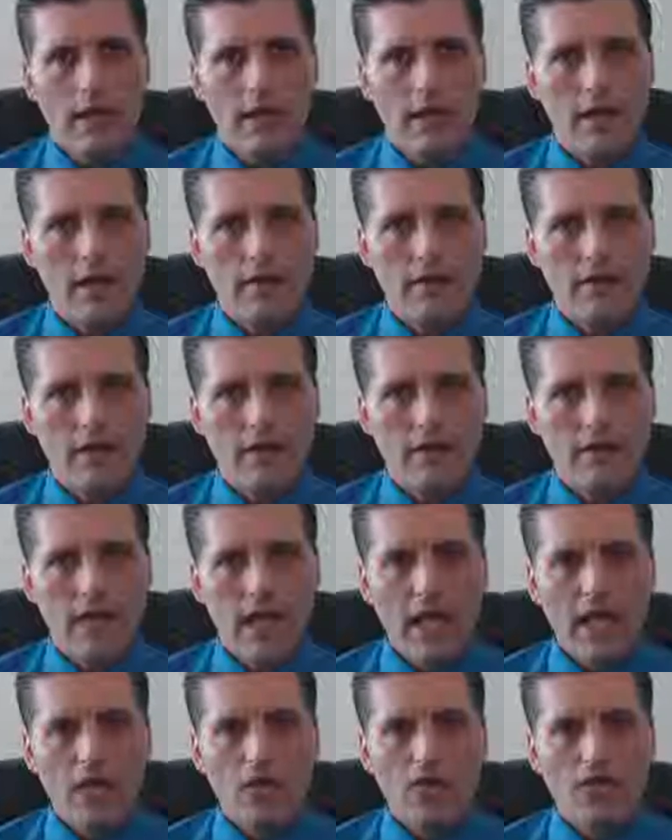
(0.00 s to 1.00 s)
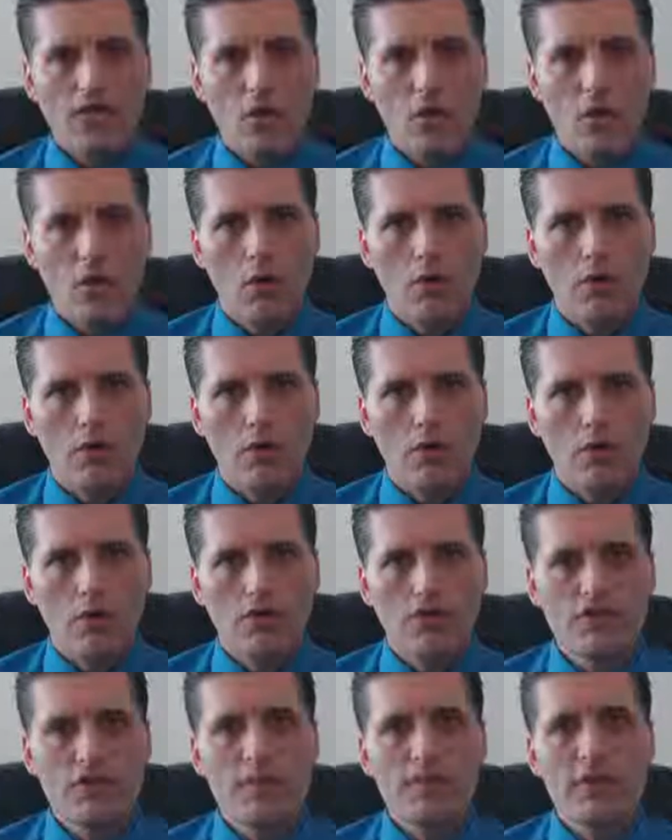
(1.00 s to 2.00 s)
getting up there in age,
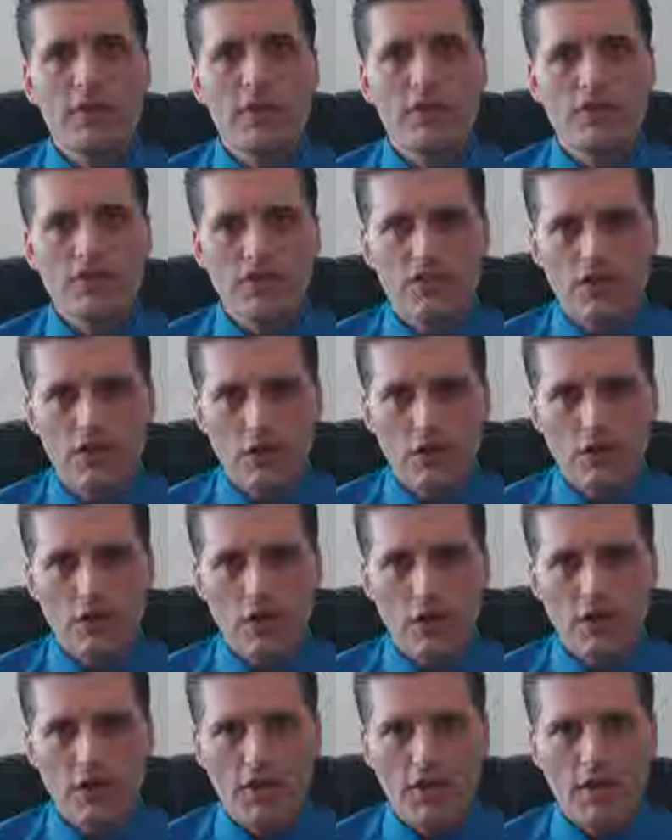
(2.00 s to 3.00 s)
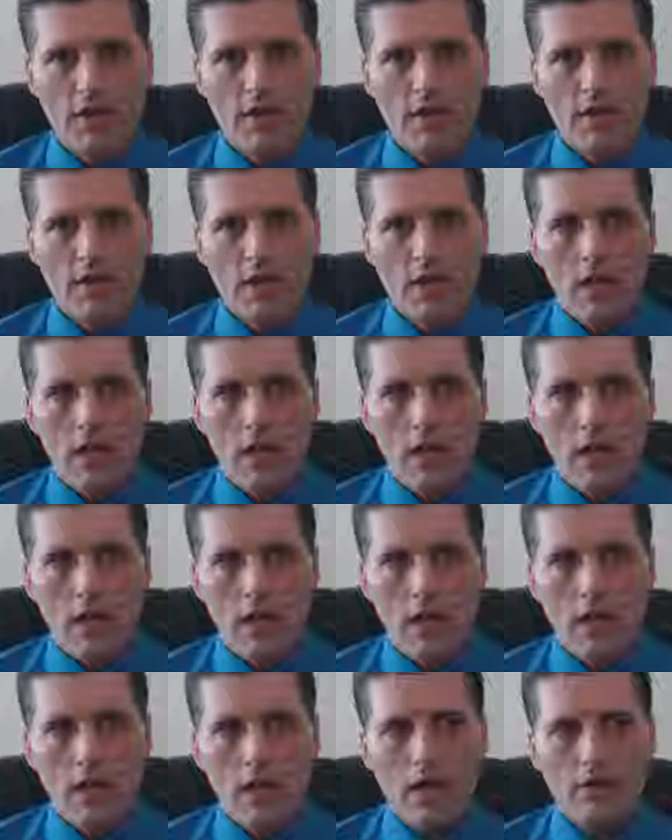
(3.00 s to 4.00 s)
or something else is going on here.
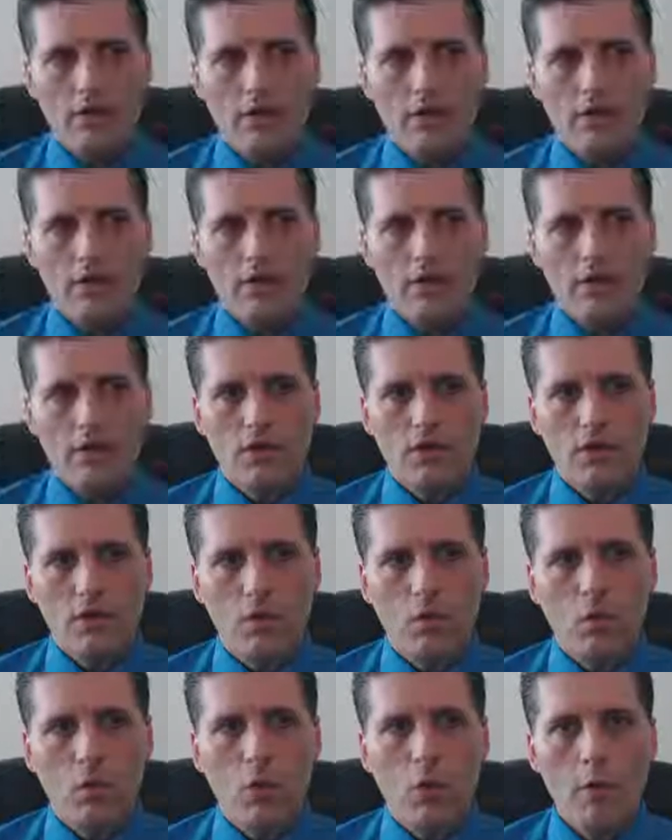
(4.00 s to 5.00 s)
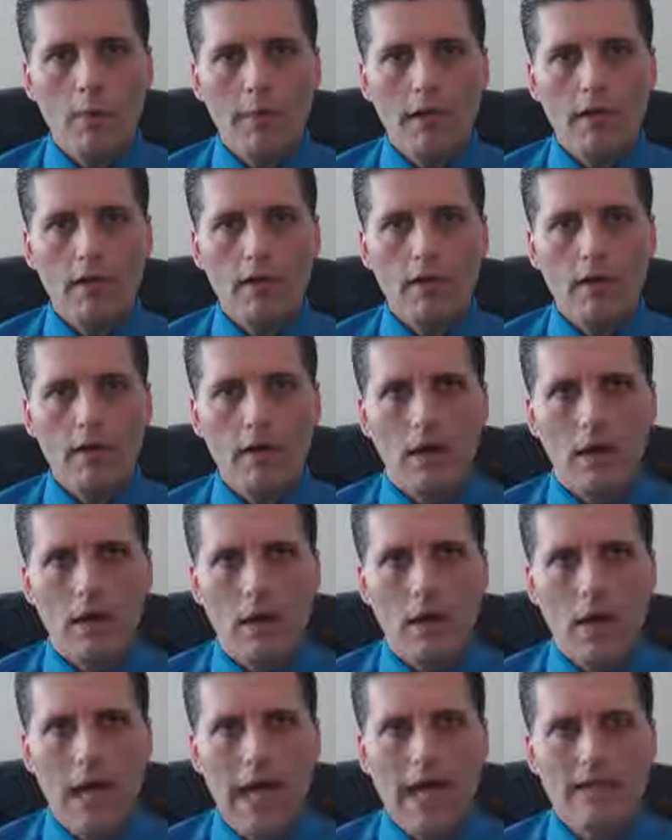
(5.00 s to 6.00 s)
the woman
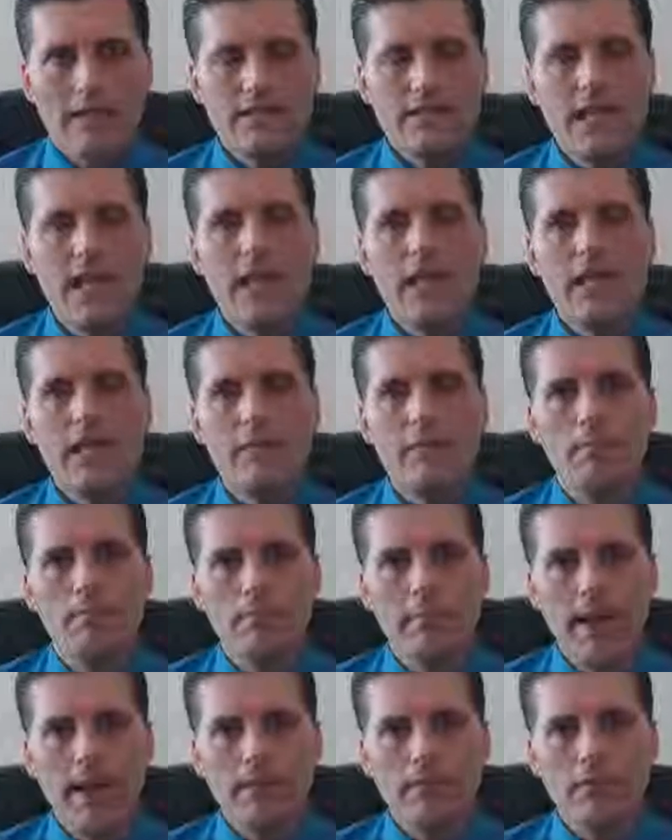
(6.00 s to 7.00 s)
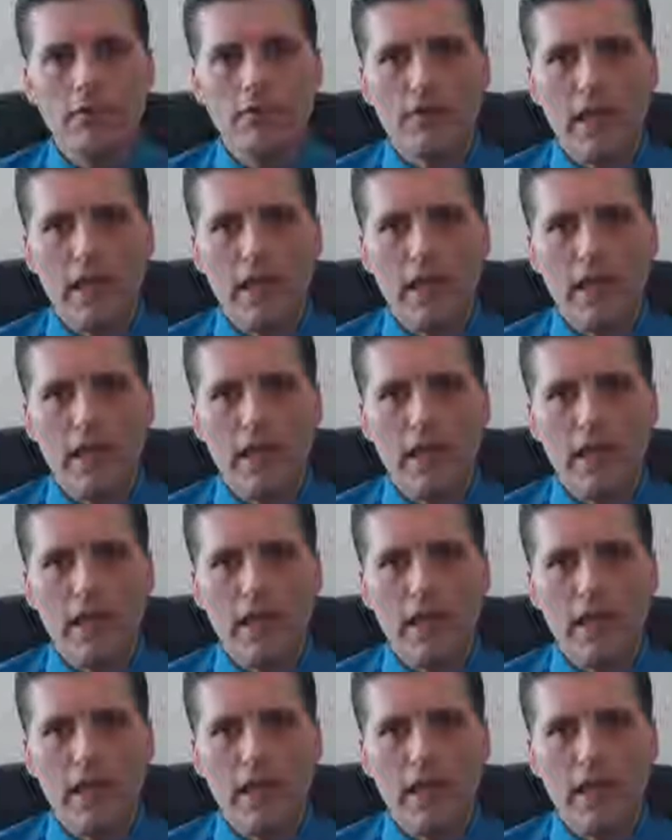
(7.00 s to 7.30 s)
has taken Ben